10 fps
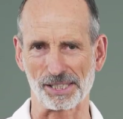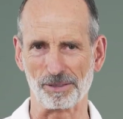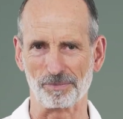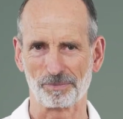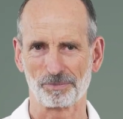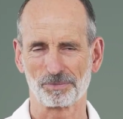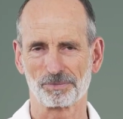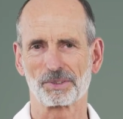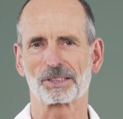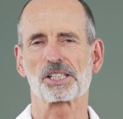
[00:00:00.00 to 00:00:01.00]
To sum it up
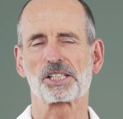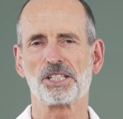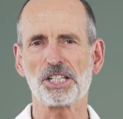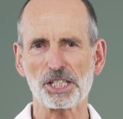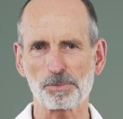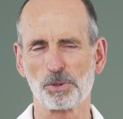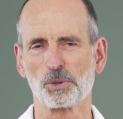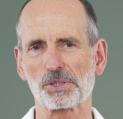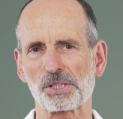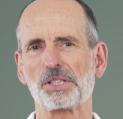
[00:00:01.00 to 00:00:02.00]
briefly,
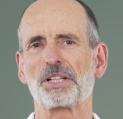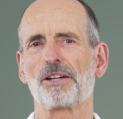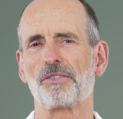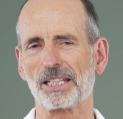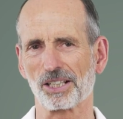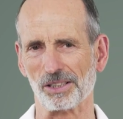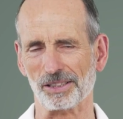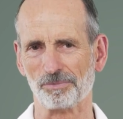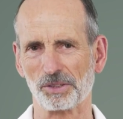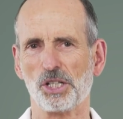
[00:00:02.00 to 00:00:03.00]
not using all the angles